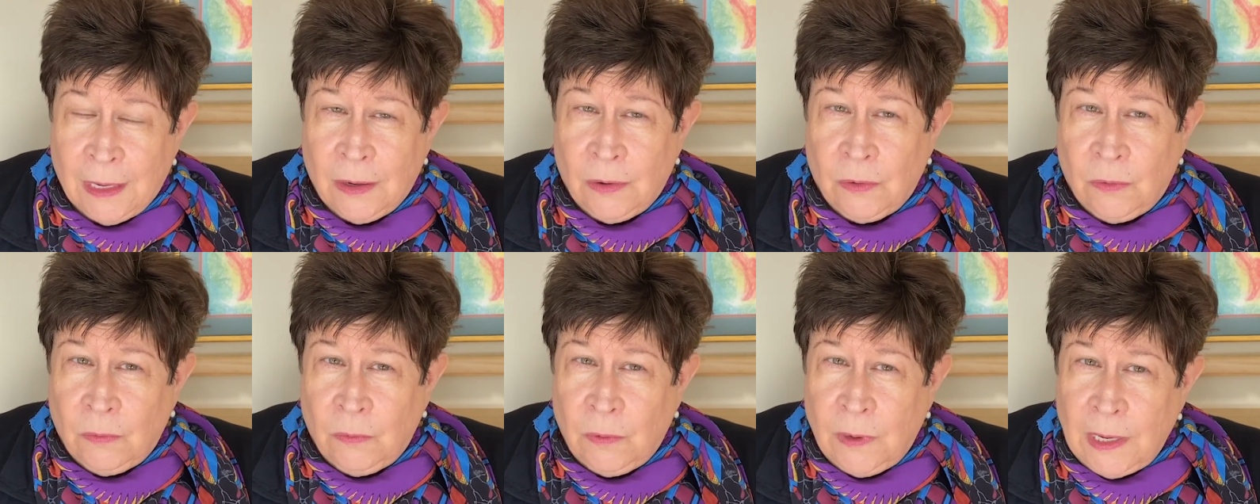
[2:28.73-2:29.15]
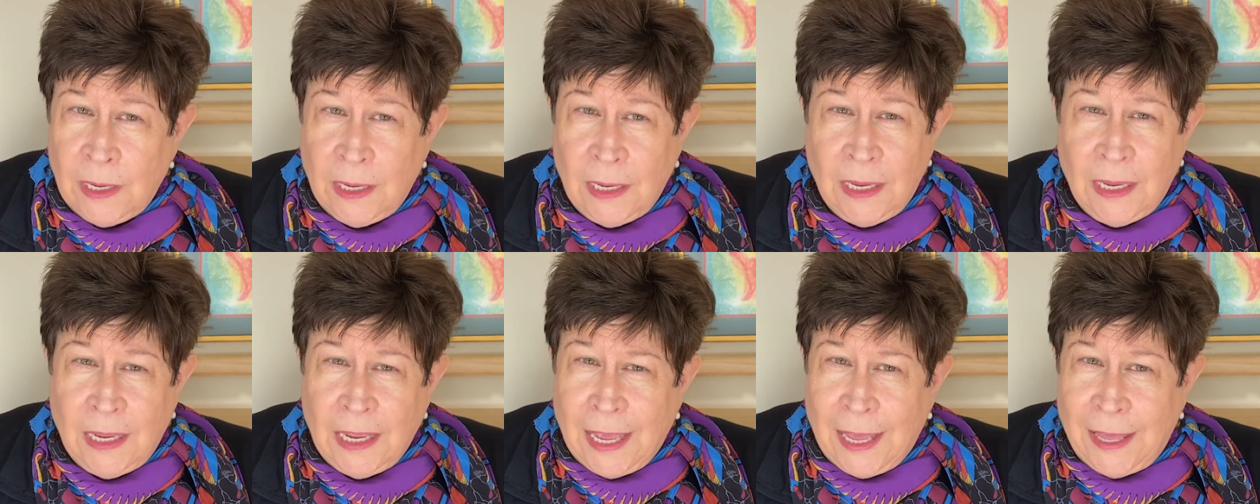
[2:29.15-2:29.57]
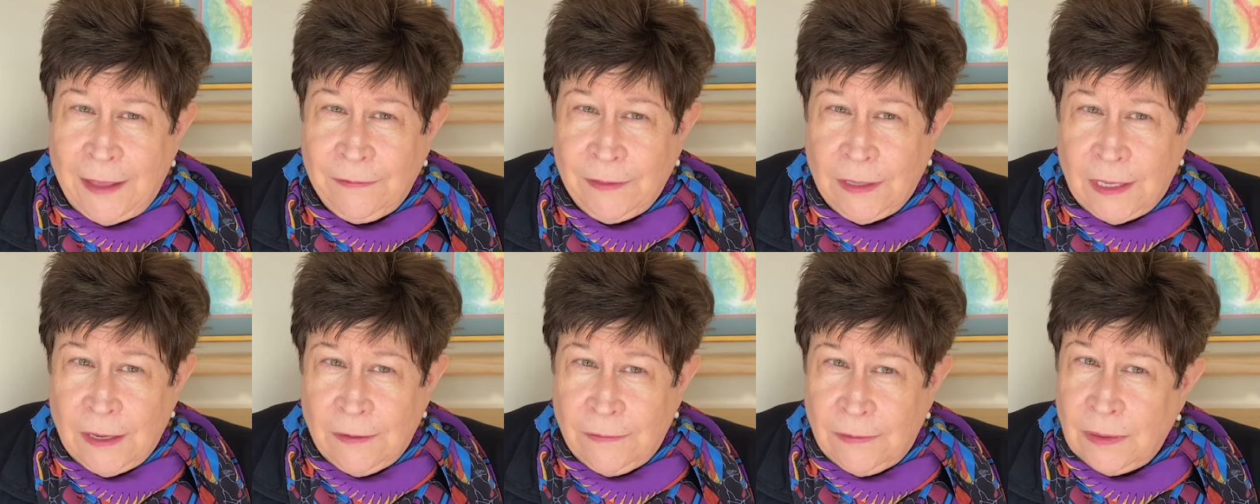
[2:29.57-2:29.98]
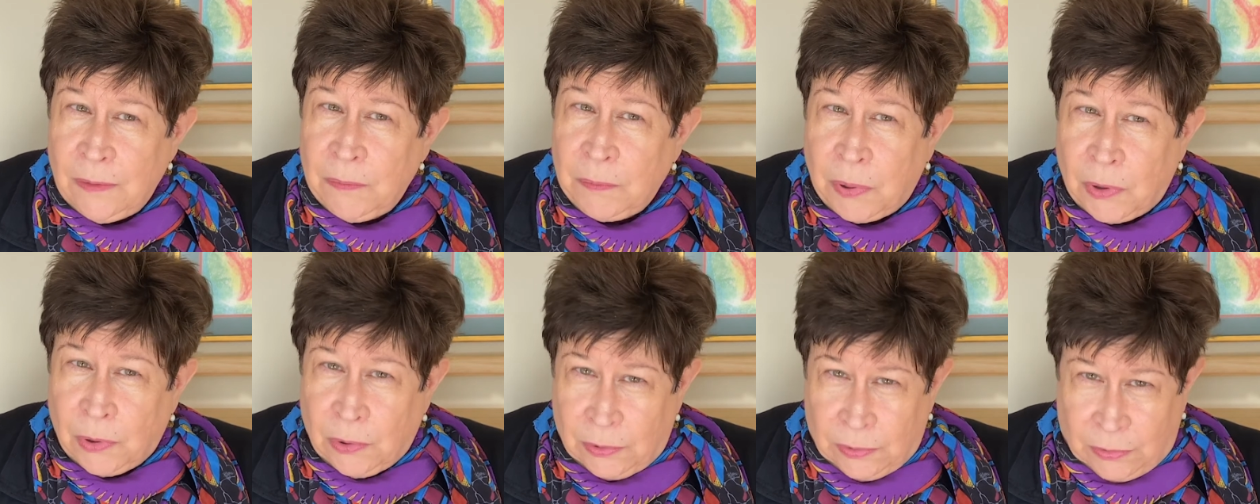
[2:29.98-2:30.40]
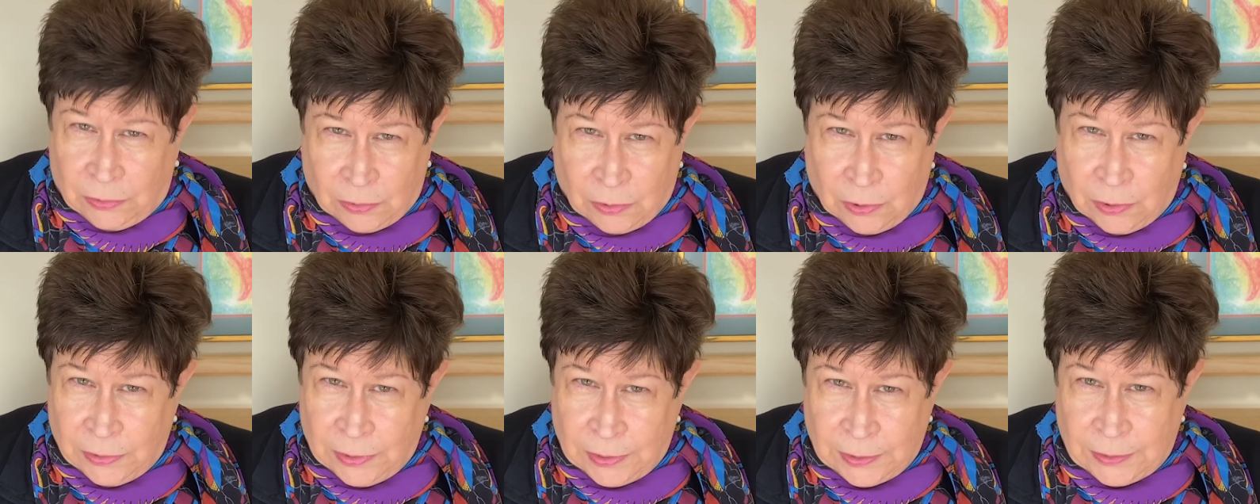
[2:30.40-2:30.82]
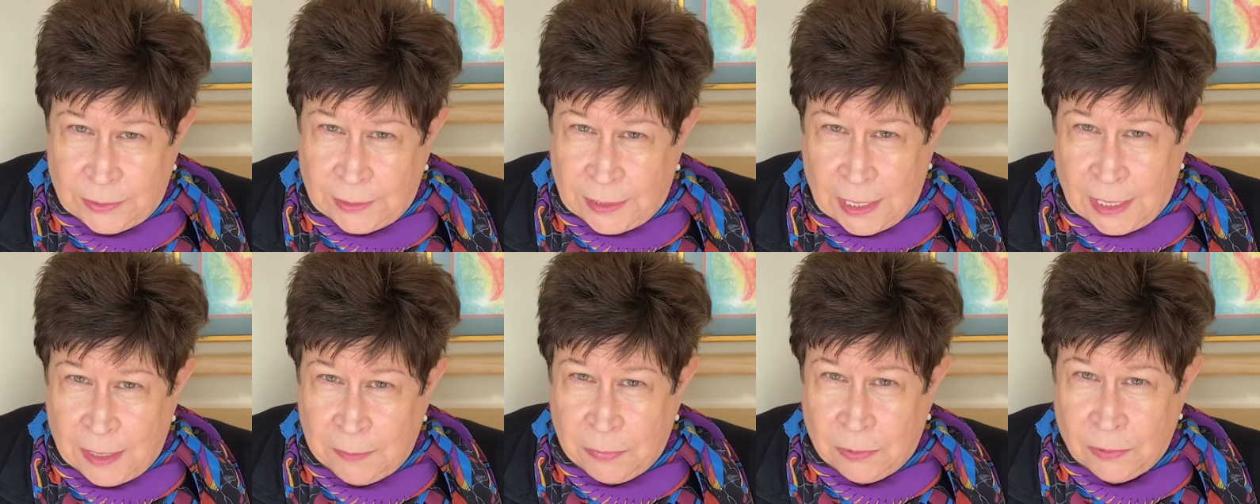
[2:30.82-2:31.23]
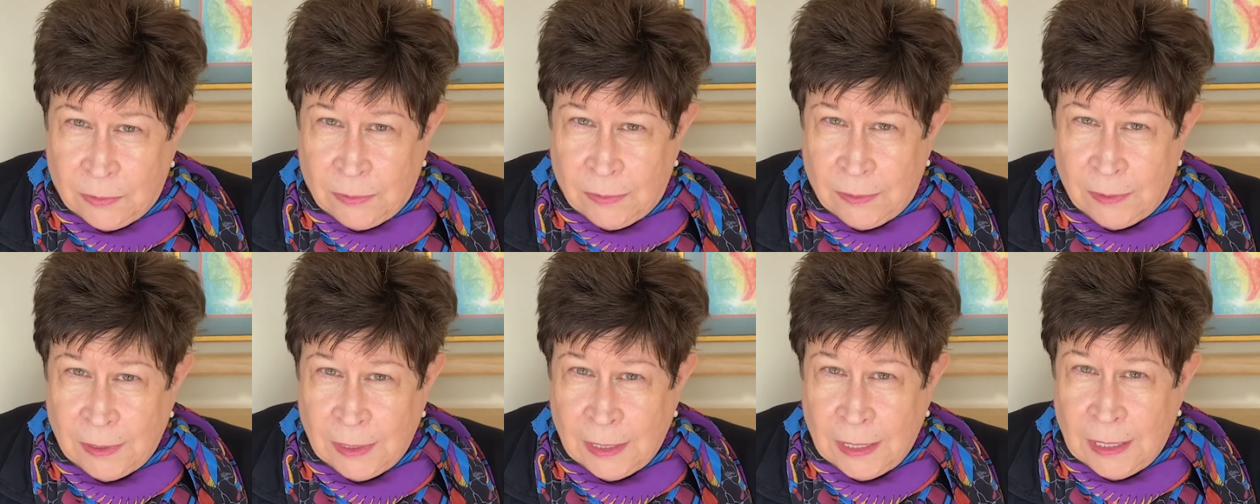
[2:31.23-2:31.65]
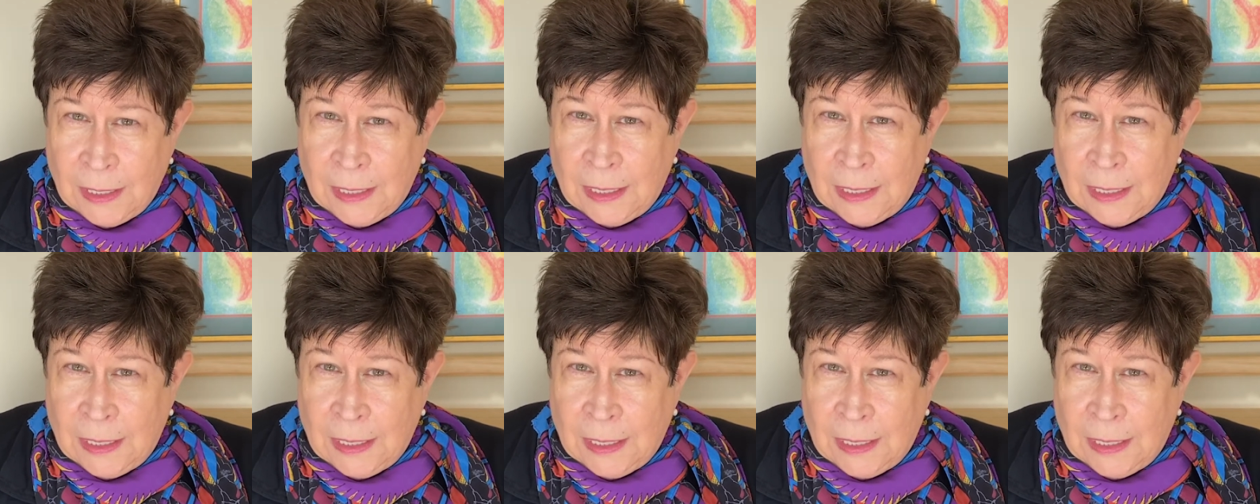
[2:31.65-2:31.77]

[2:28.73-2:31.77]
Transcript: We have given birth on this table